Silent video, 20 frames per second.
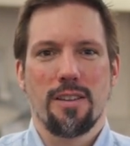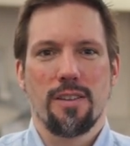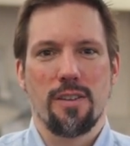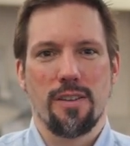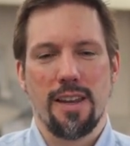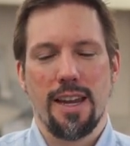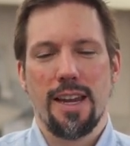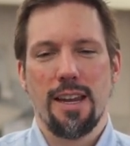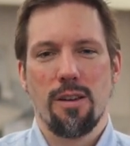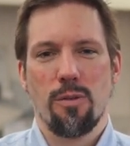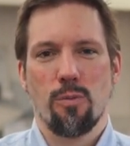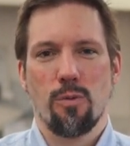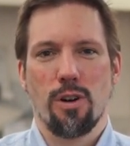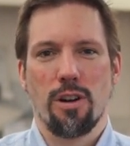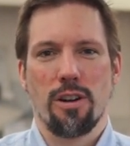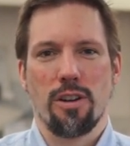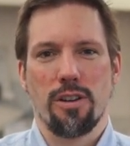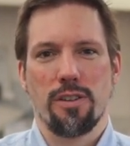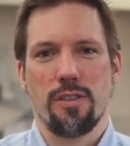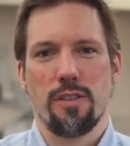Today
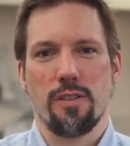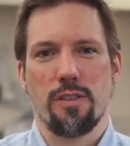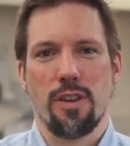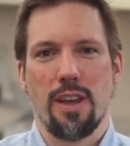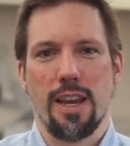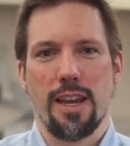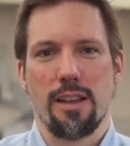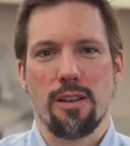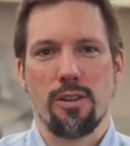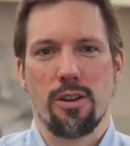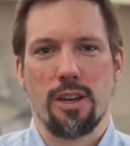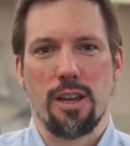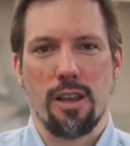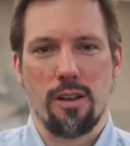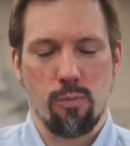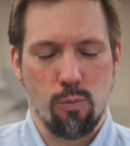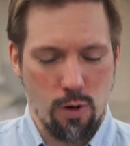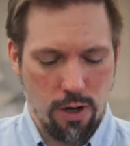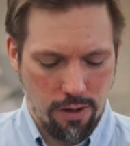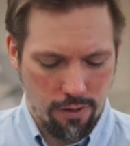we're going to take a look
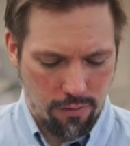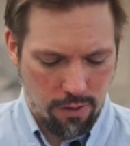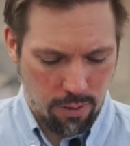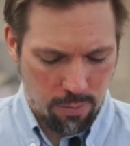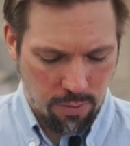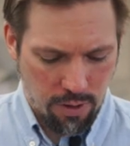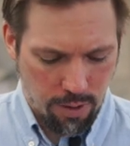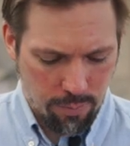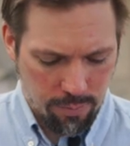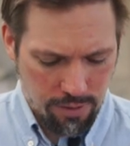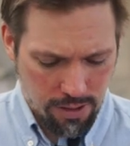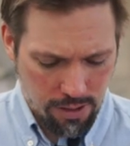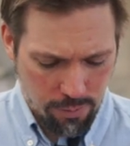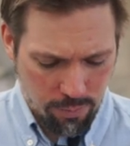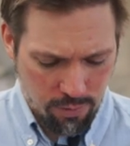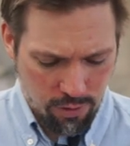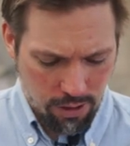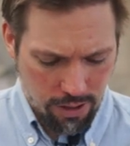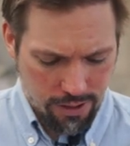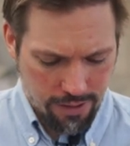at one of our popular
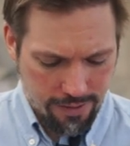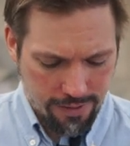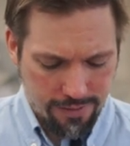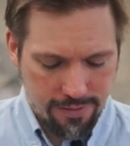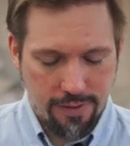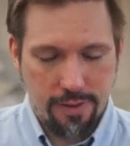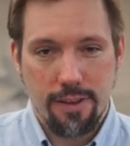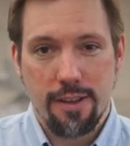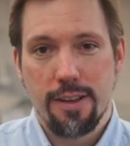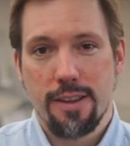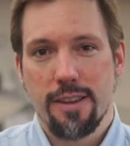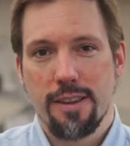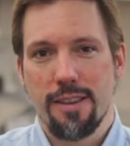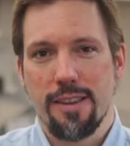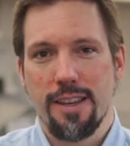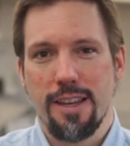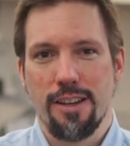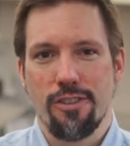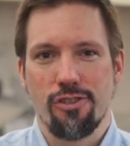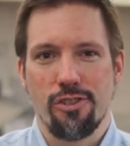products,
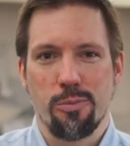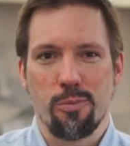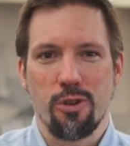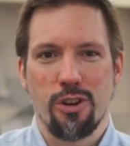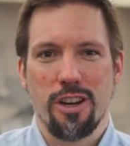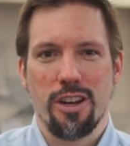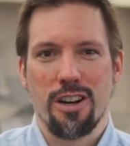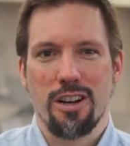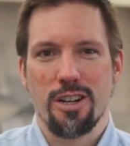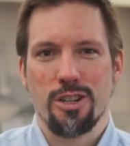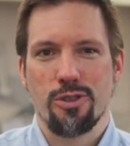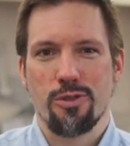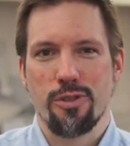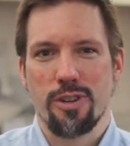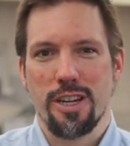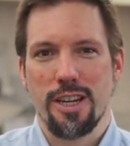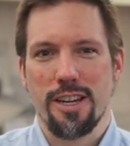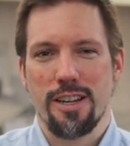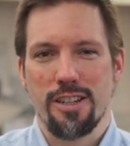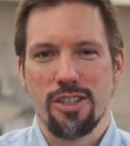the Shibuya
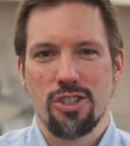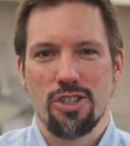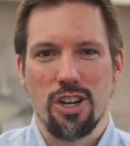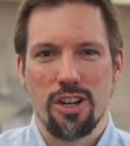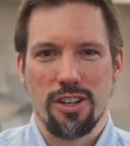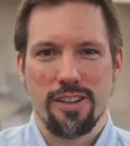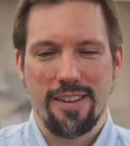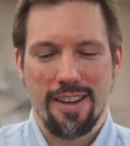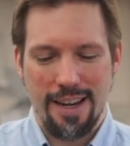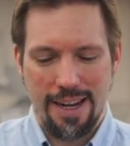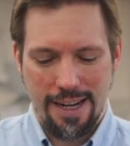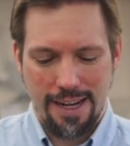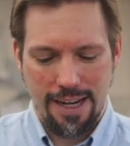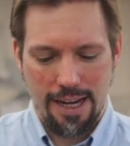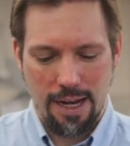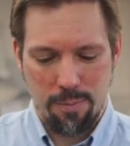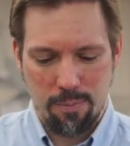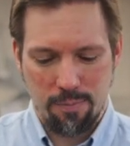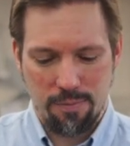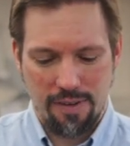Archery Chung-Tae Kim